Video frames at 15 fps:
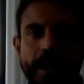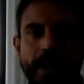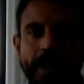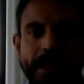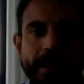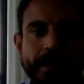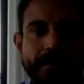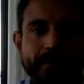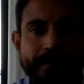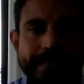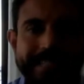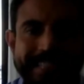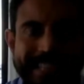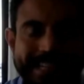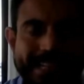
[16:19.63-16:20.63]

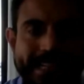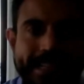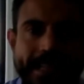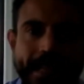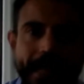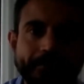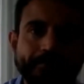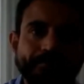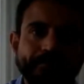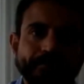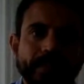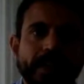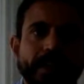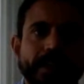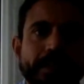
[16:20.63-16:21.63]
Sidita,
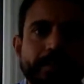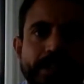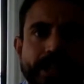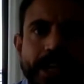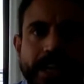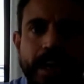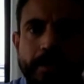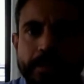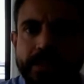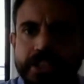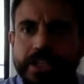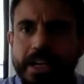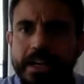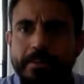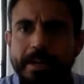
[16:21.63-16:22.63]
let me check how
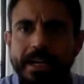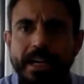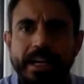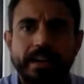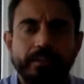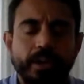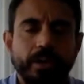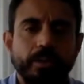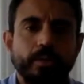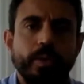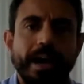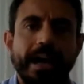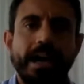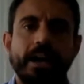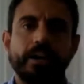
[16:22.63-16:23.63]
much time I have. Oh,
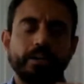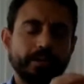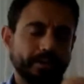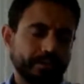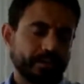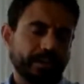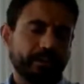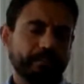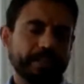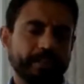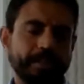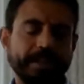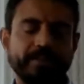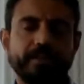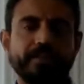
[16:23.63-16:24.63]
wow. I've been
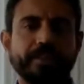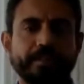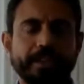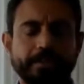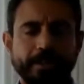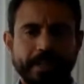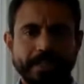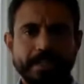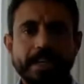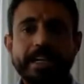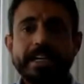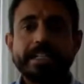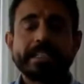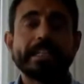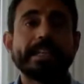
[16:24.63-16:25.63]
speaking for 15 minutes.
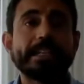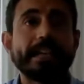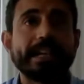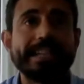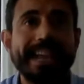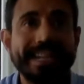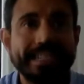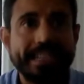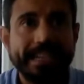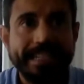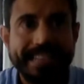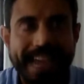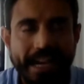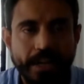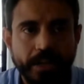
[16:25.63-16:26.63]
Sidita, yes,
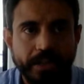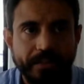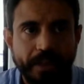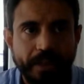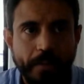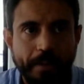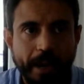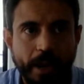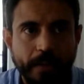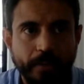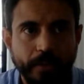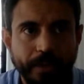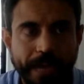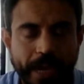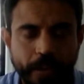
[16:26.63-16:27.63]
it's actually very
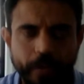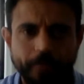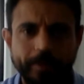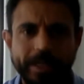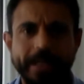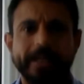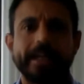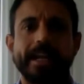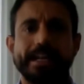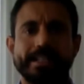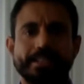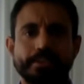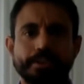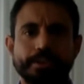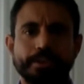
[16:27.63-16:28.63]
powerful, and I would be a
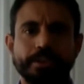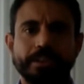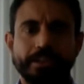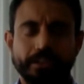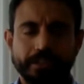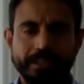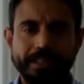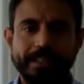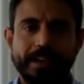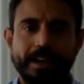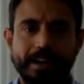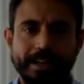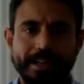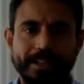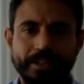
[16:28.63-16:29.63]
case. So you're literally
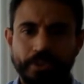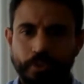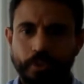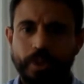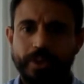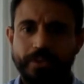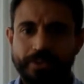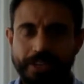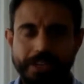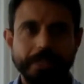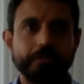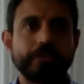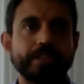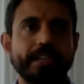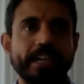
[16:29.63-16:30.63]
talking to one of the
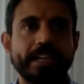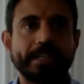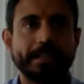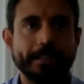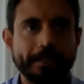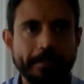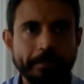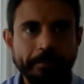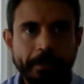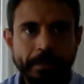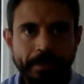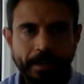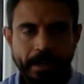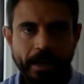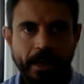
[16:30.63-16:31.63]
use cases
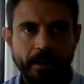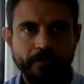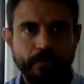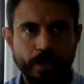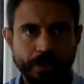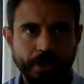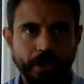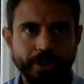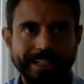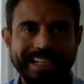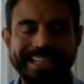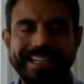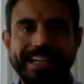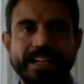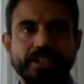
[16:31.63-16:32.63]
for adult
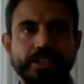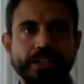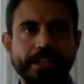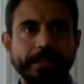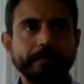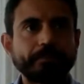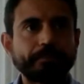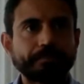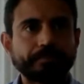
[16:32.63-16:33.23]
ADHD.